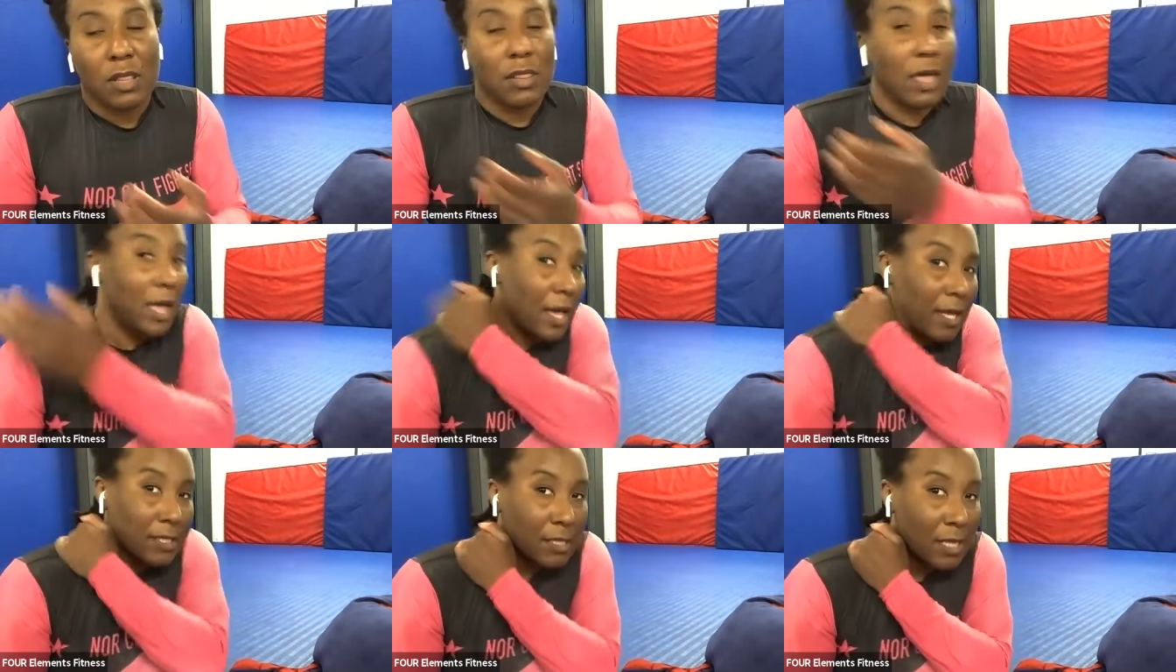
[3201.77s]
The
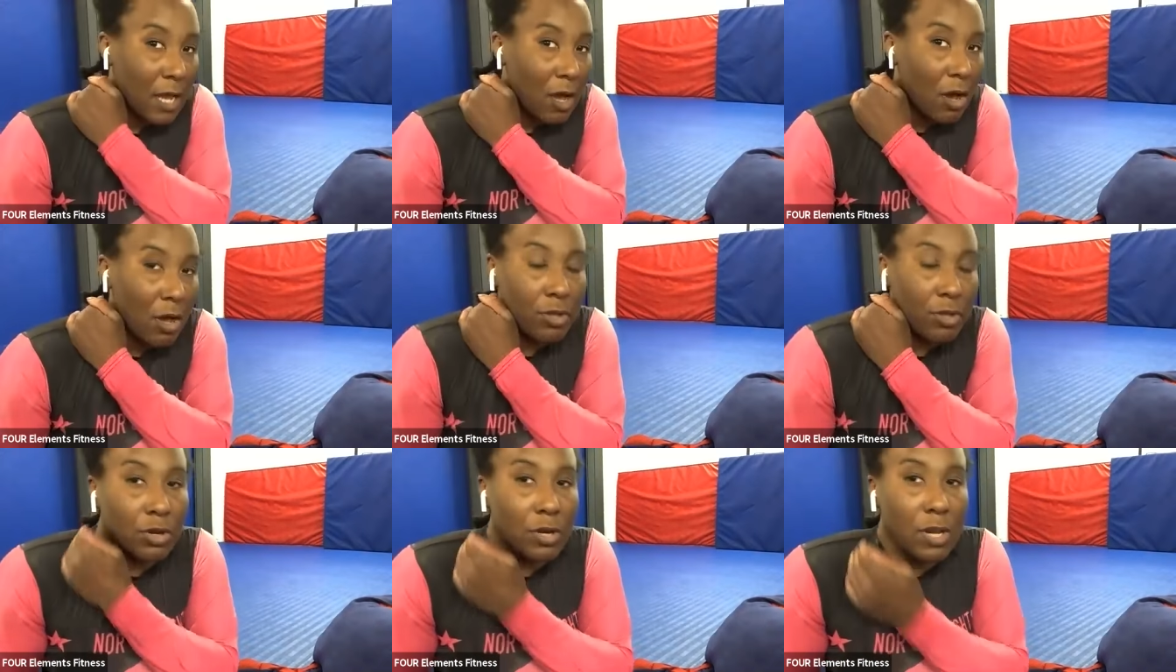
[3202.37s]
hand's not
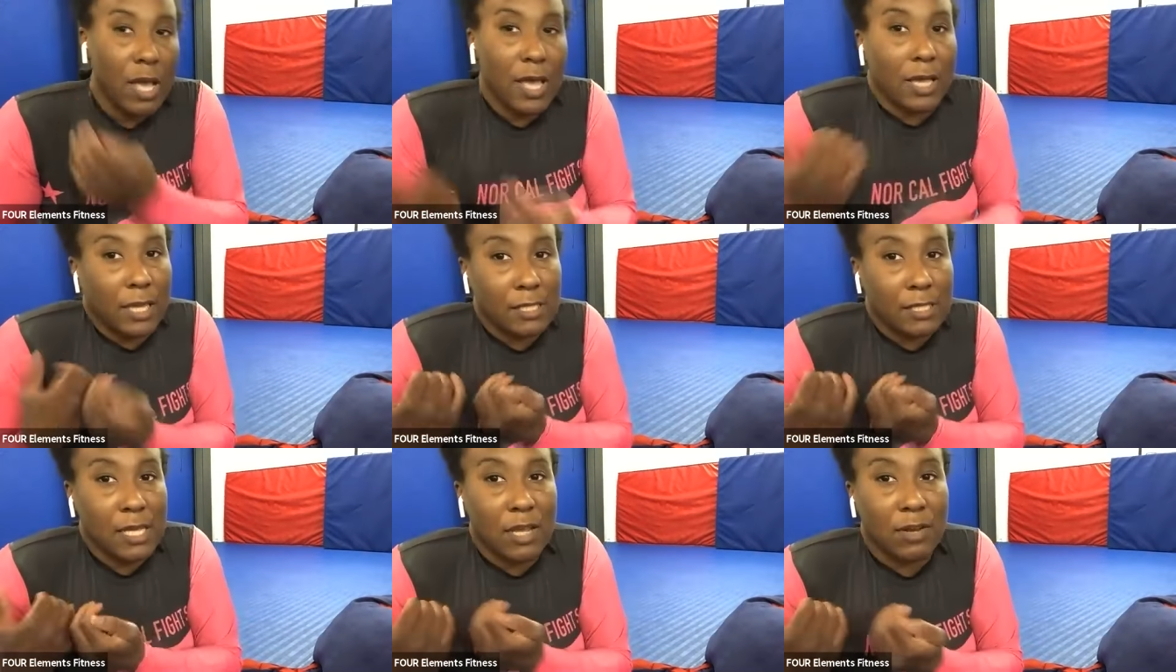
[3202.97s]
on your neck,
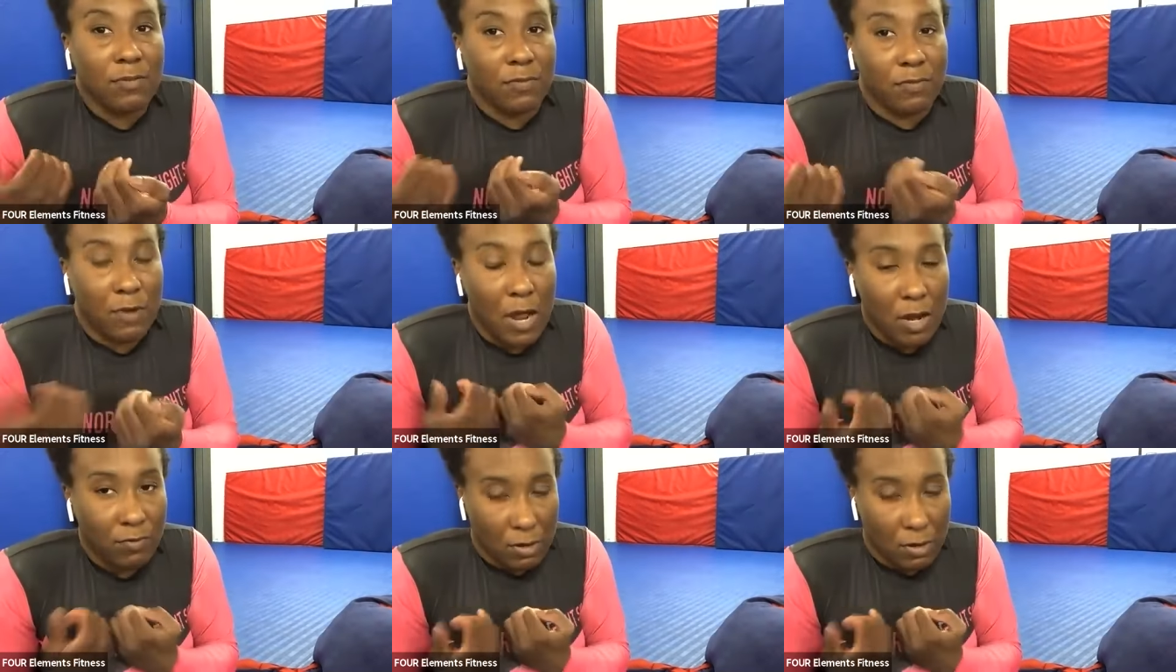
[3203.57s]
it's in
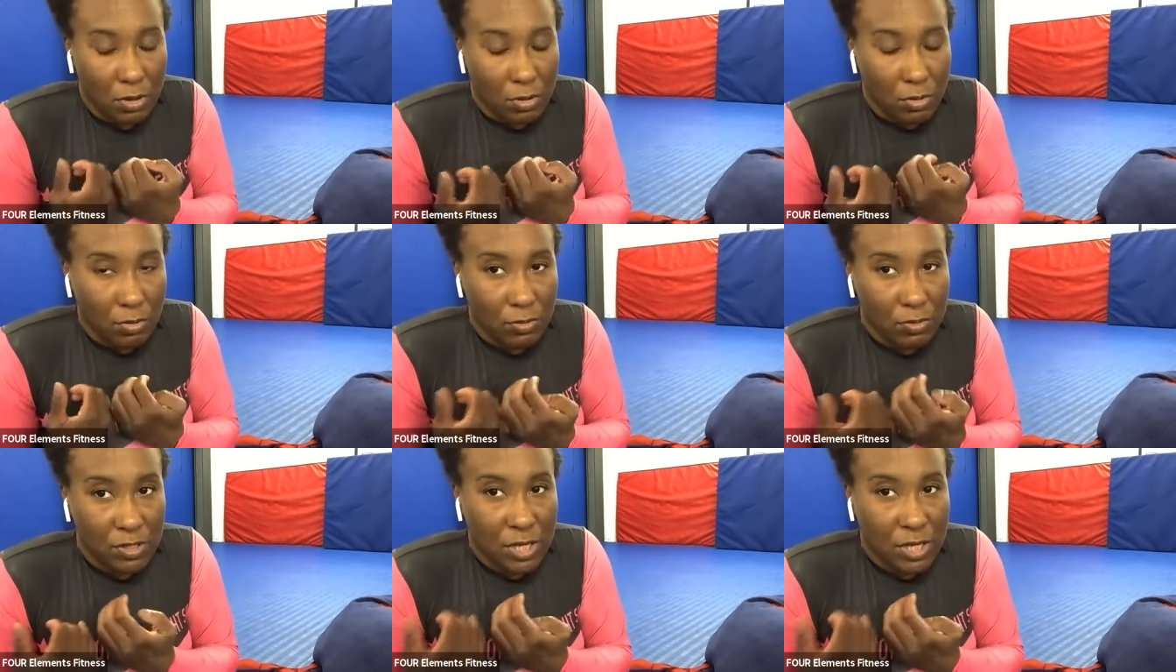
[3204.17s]
front of you.
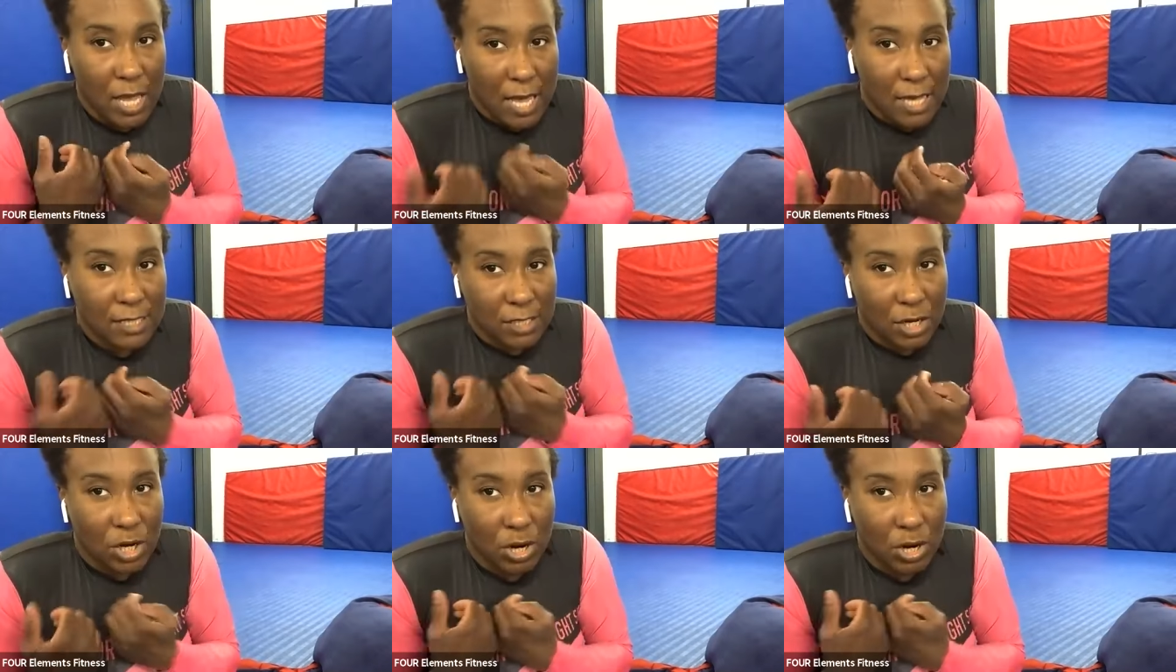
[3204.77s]
She has
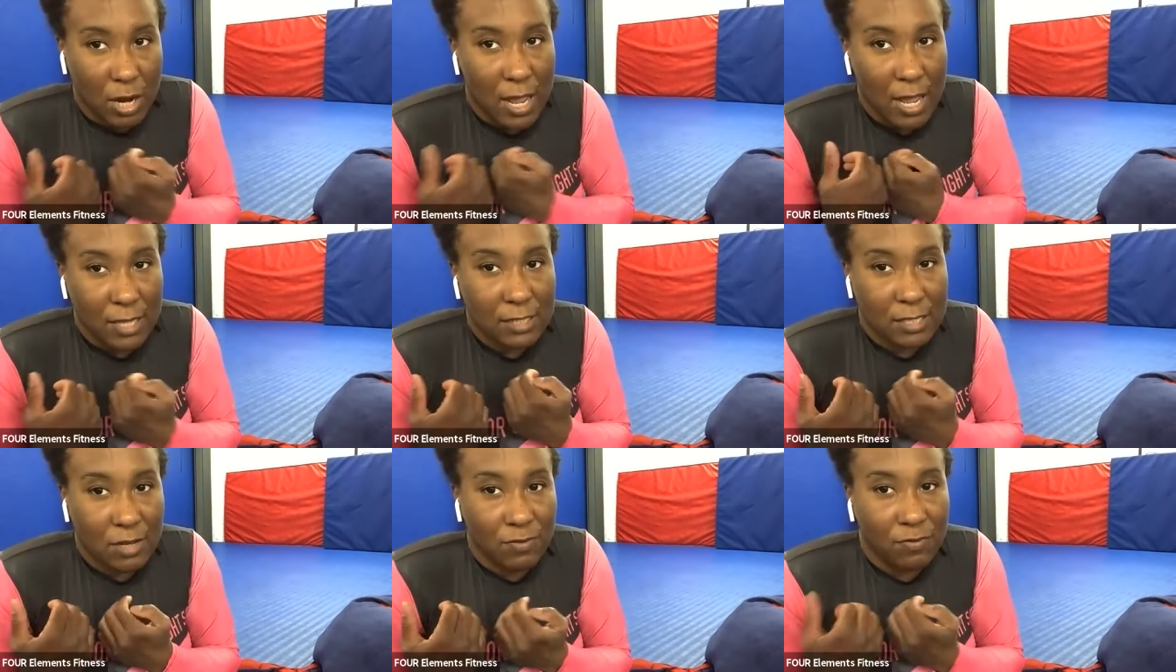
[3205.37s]
her
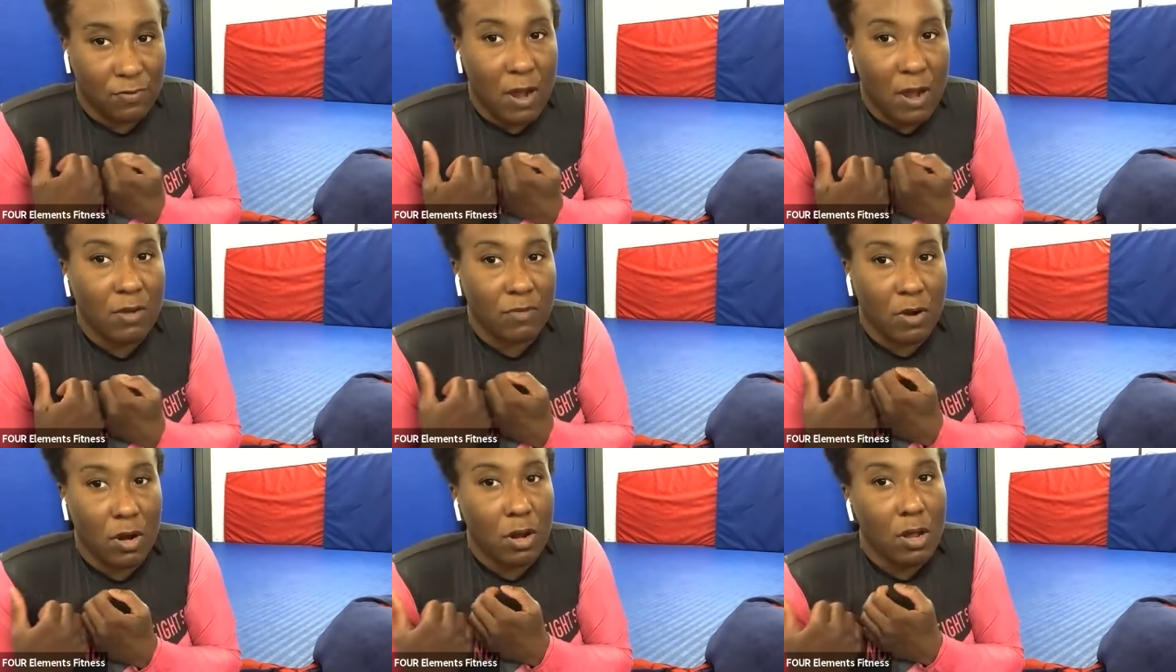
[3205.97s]
hands in front
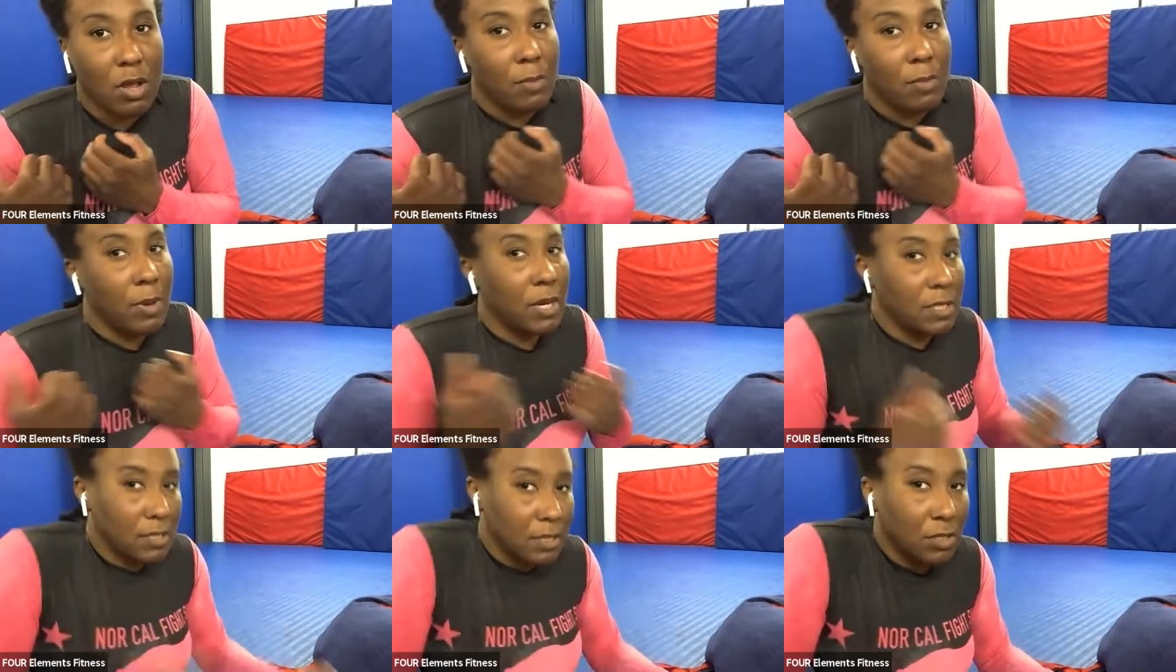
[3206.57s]
of her,
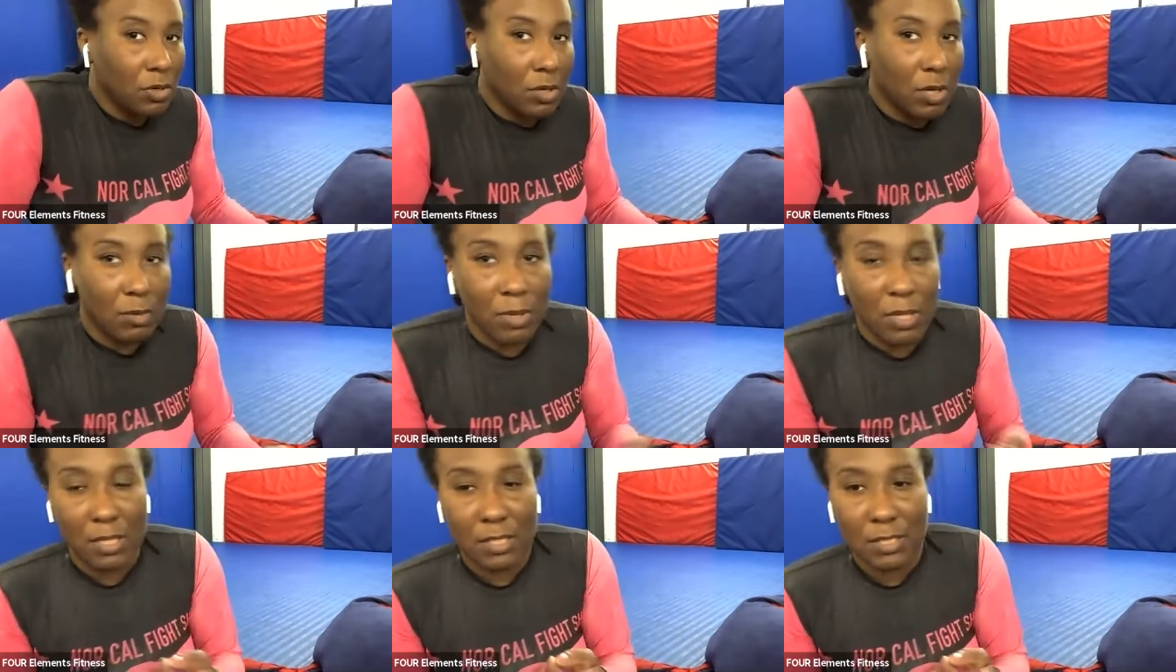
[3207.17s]
but it's still going to
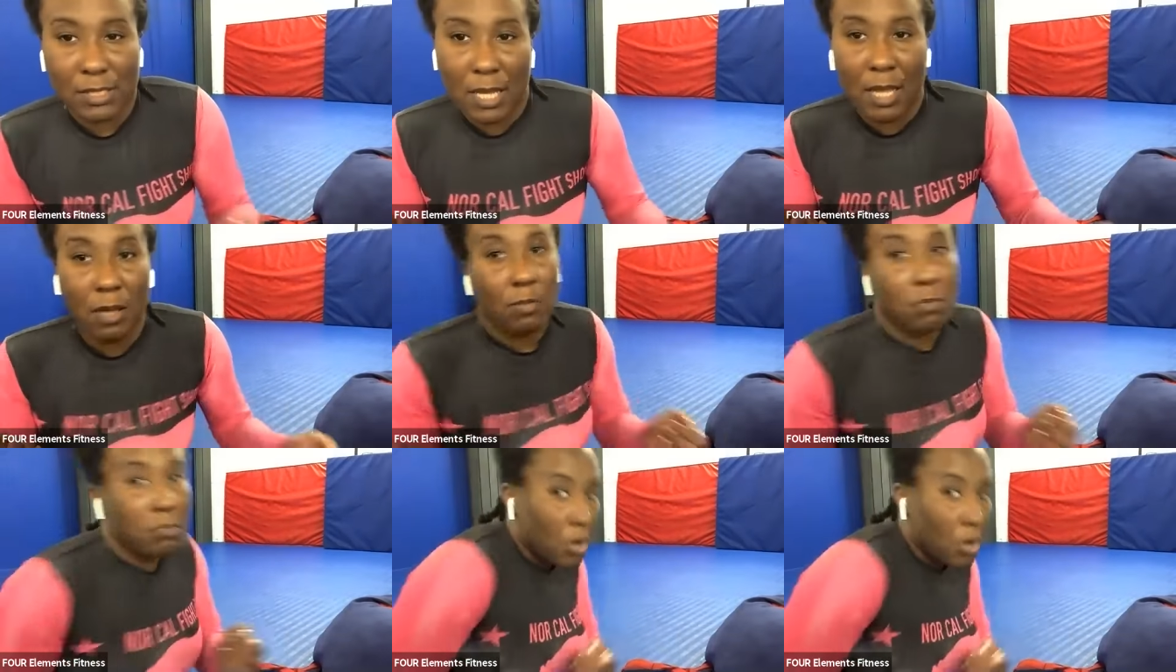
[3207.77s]
be the
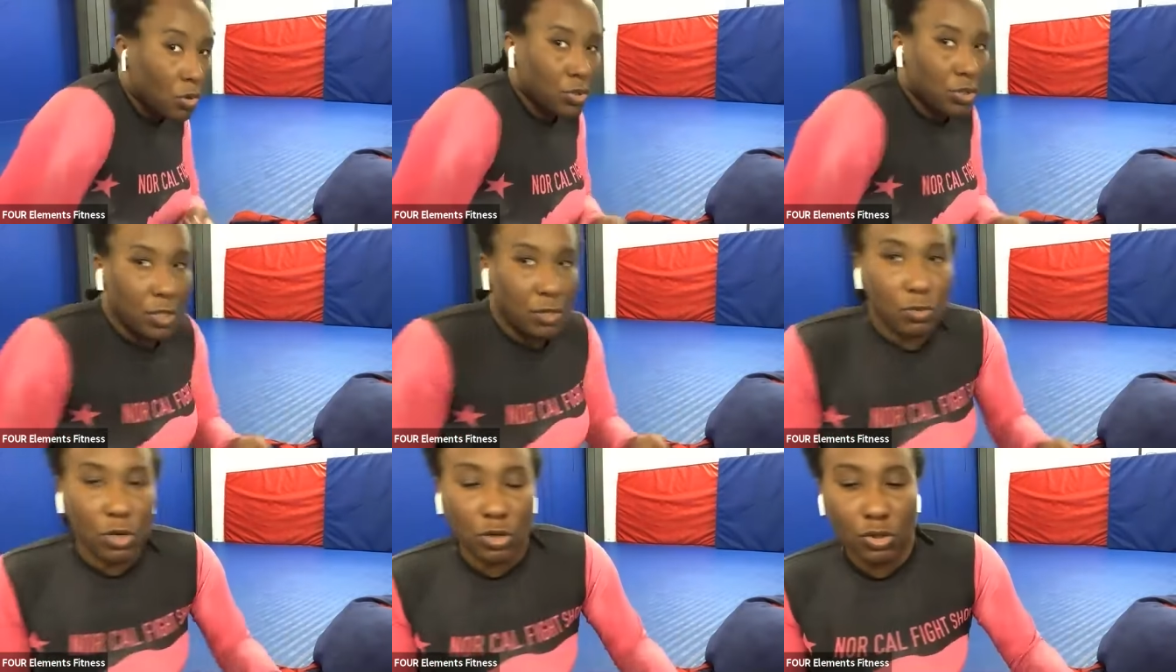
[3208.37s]
same
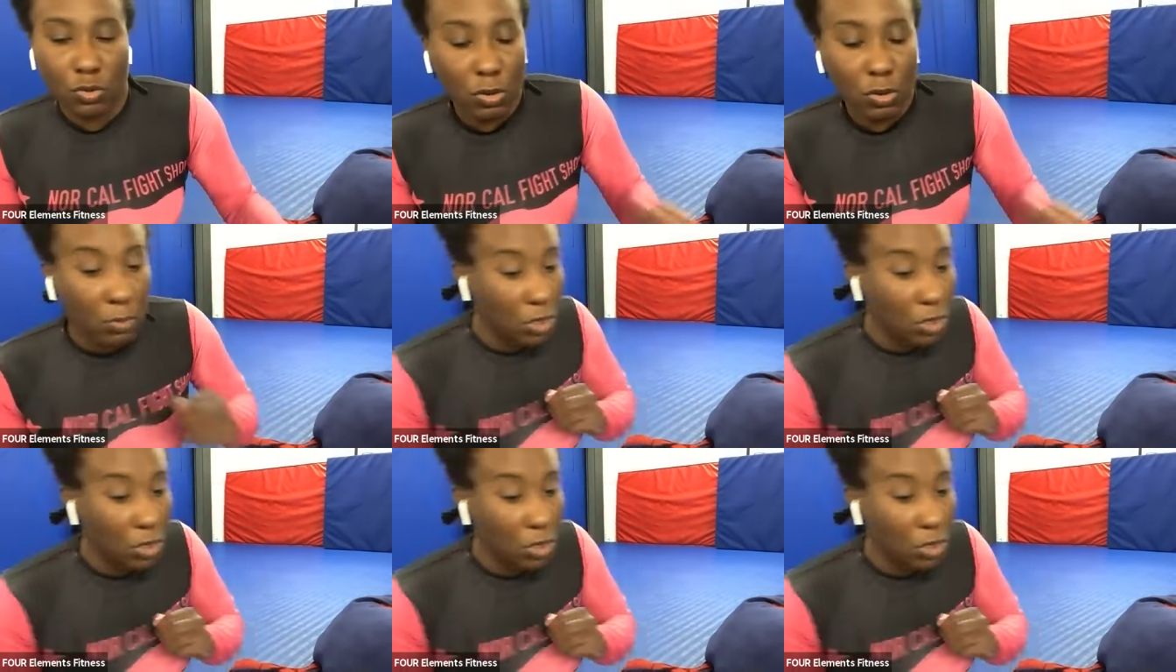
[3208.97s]
motion you're doing